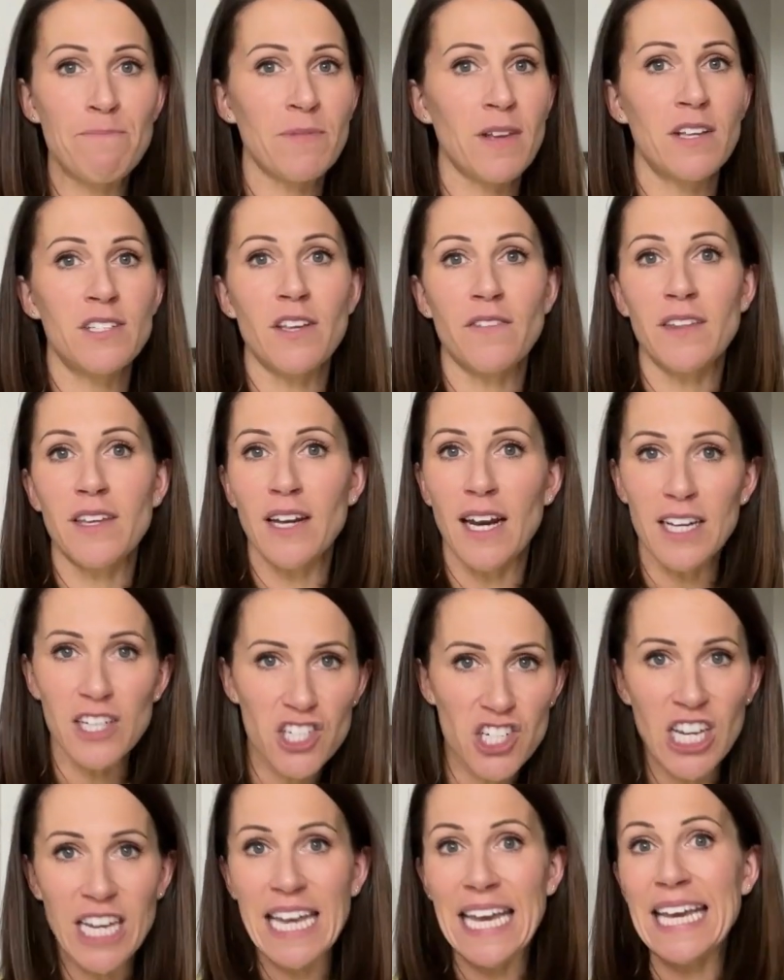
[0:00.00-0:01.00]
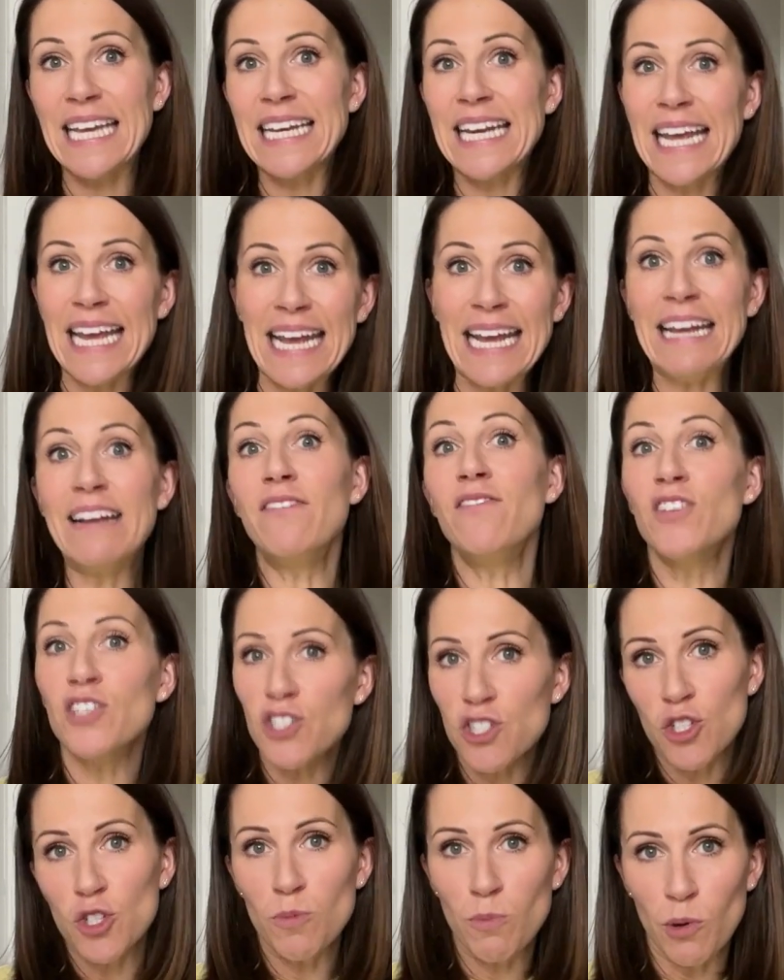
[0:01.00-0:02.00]
something like chicken in the
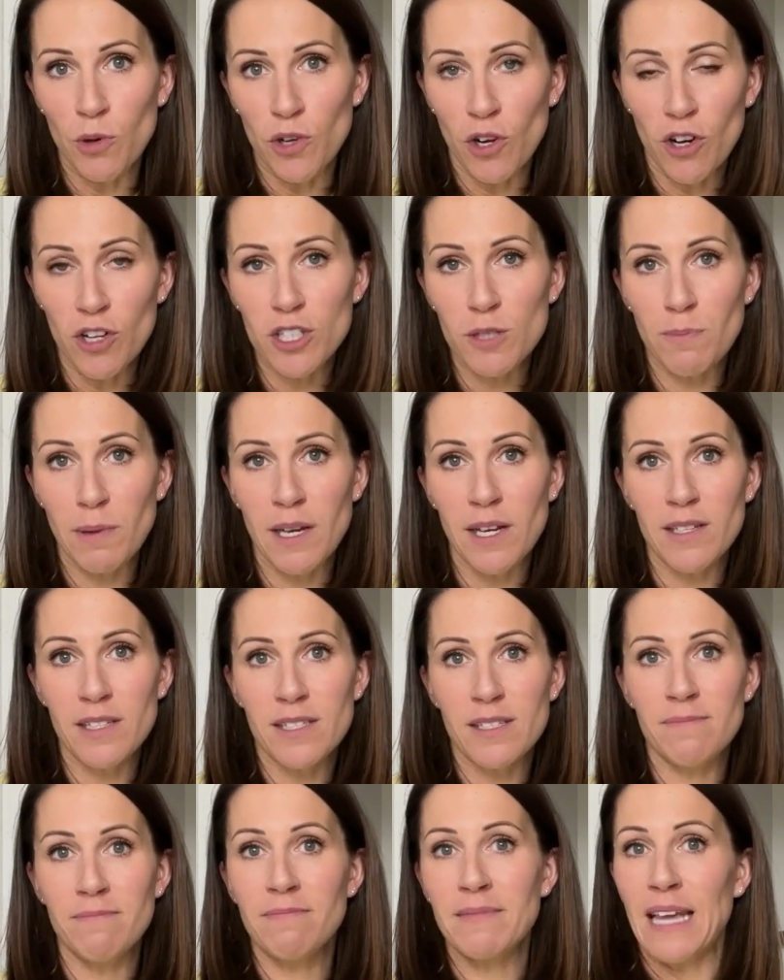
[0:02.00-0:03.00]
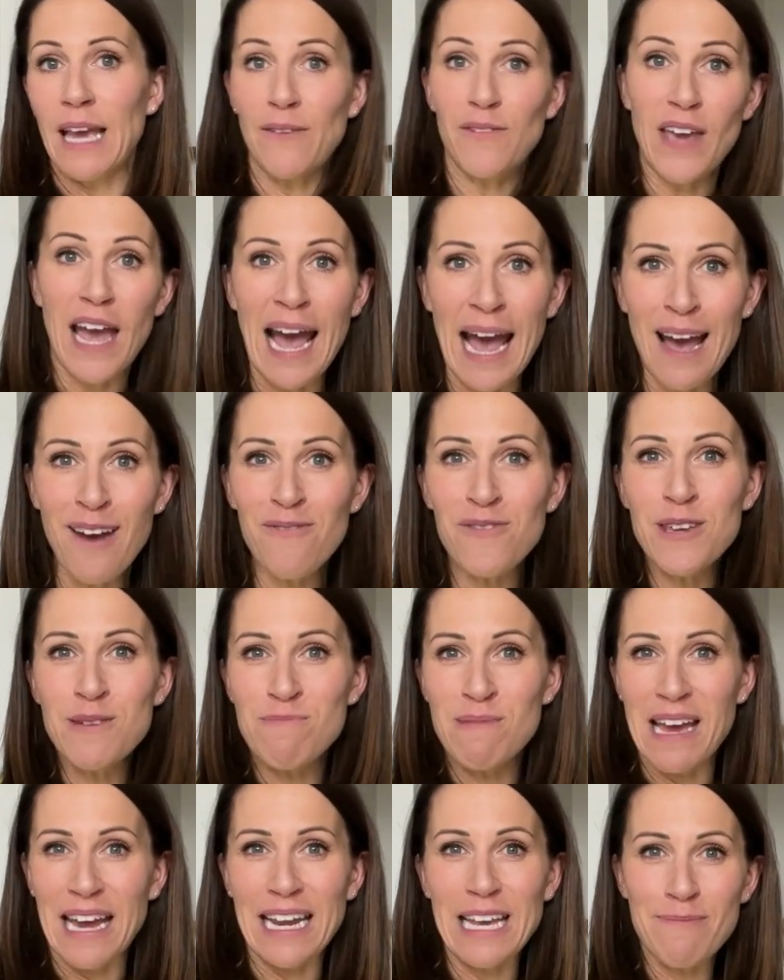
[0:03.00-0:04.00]
soup or not, because if you have, you're
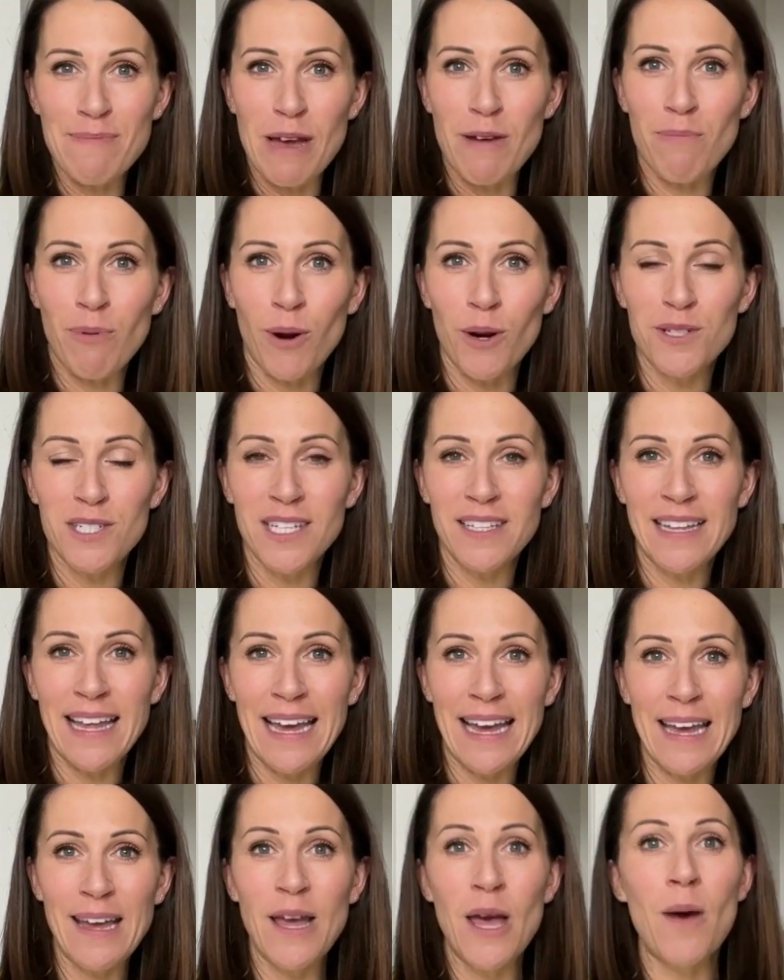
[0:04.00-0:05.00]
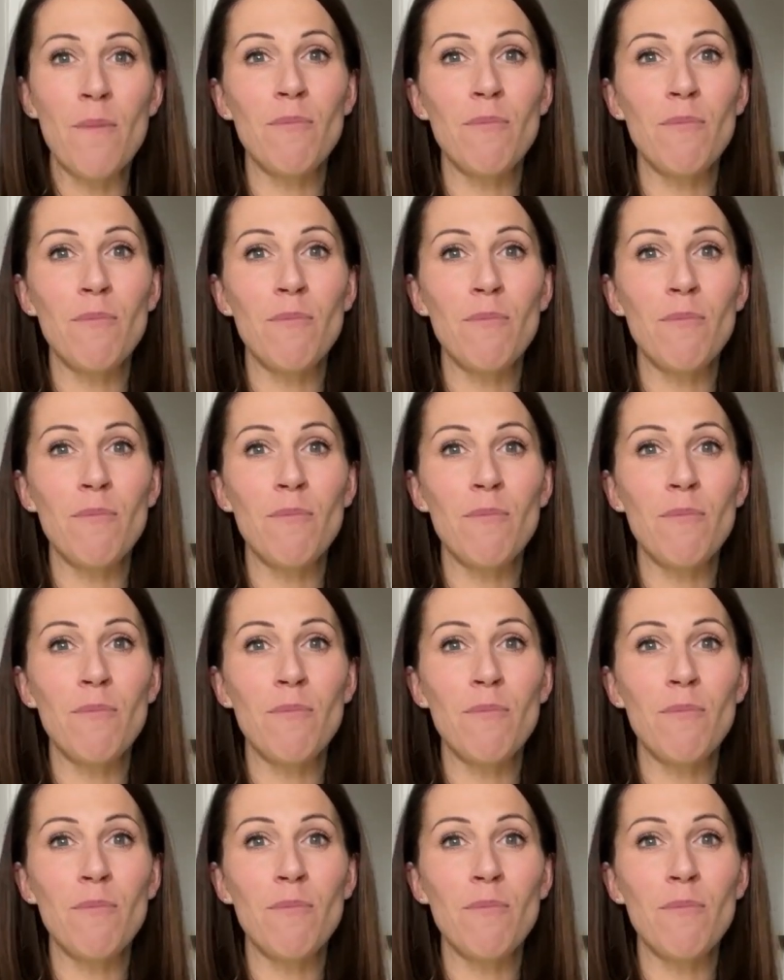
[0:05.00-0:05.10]
getting a bit of protein there,